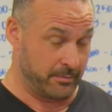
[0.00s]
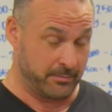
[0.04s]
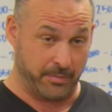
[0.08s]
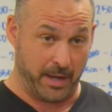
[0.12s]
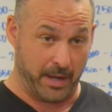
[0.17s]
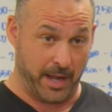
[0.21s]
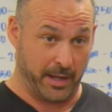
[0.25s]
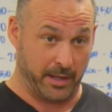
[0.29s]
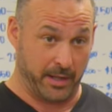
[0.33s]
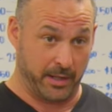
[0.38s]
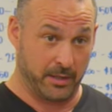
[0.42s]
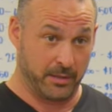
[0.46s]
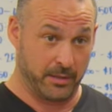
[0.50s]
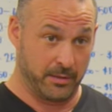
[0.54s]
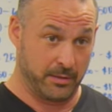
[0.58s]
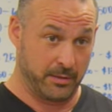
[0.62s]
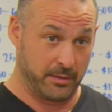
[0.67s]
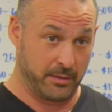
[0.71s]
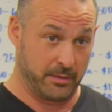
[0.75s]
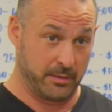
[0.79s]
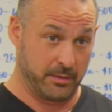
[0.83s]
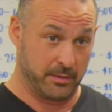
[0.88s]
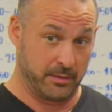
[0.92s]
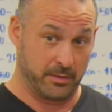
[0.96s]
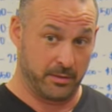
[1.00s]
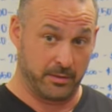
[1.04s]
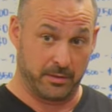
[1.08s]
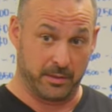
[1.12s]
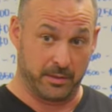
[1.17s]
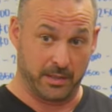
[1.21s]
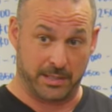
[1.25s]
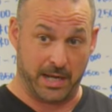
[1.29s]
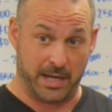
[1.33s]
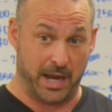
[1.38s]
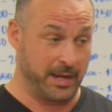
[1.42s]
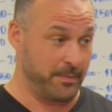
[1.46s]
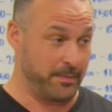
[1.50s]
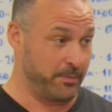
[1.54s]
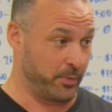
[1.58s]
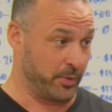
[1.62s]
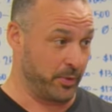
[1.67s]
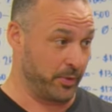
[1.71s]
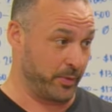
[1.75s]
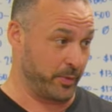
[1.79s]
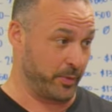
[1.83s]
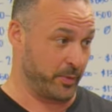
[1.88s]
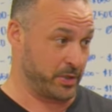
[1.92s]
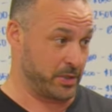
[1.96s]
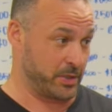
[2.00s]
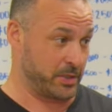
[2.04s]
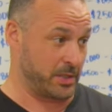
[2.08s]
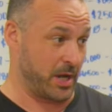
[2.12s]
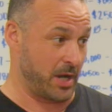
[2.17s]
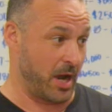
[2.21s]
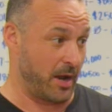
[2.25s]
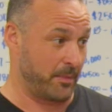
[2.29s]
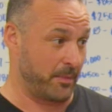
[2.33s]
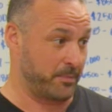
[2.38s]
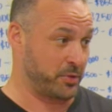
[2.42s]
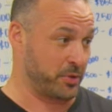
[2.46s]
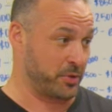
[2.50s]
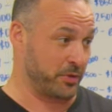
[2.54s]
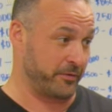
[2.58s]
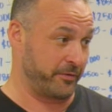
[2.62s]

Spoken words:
by the type, whether it was Topps